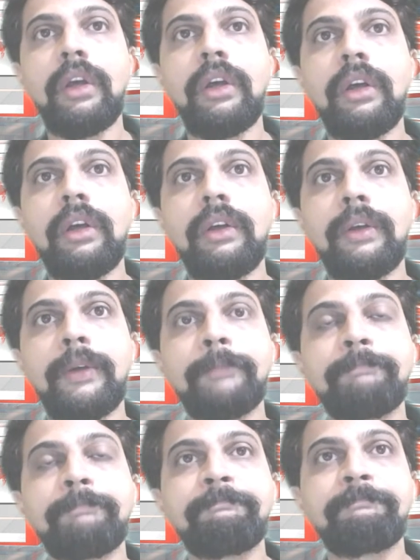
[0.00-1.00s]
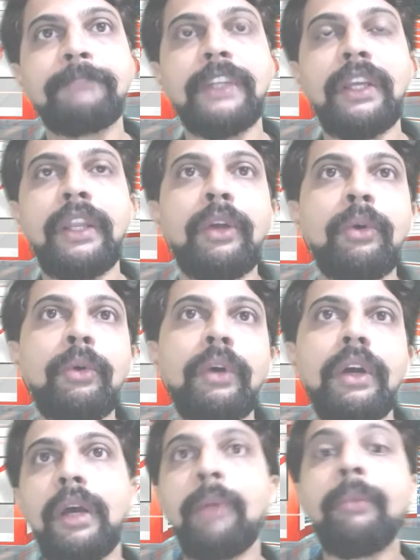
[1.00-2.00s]
uh,
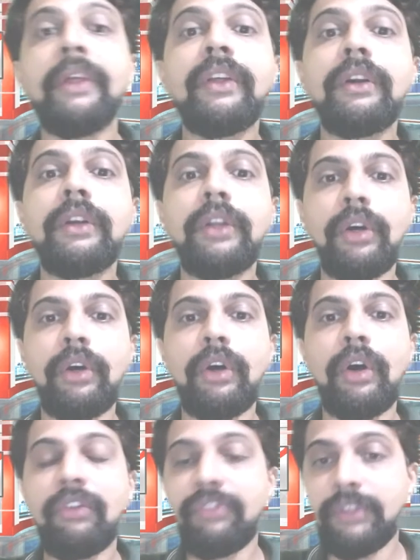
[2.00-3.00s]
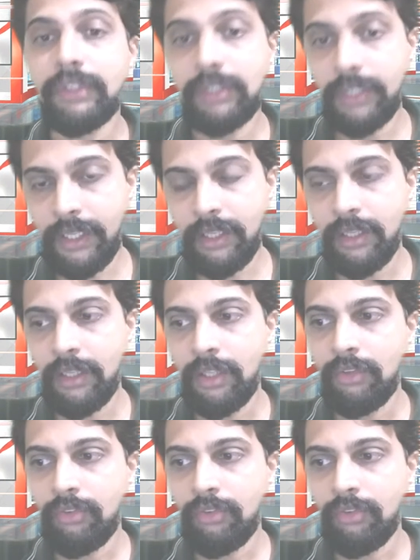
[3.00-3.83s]
a method of learning.